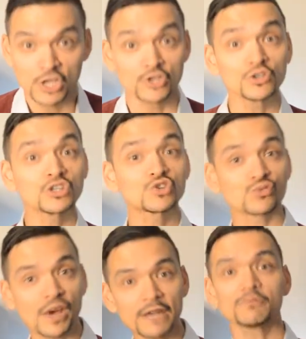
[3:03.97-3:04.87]
You can
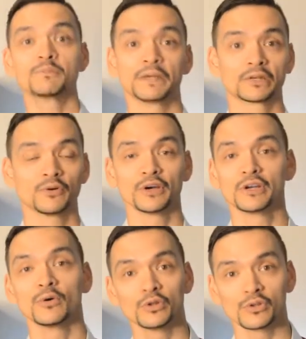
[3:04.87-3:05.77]
trade with Bitcoin
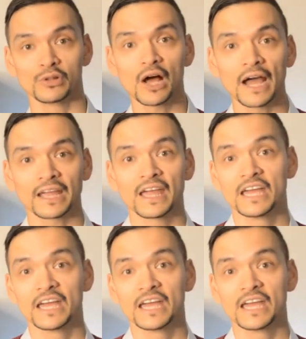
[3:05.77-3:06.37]
all you like,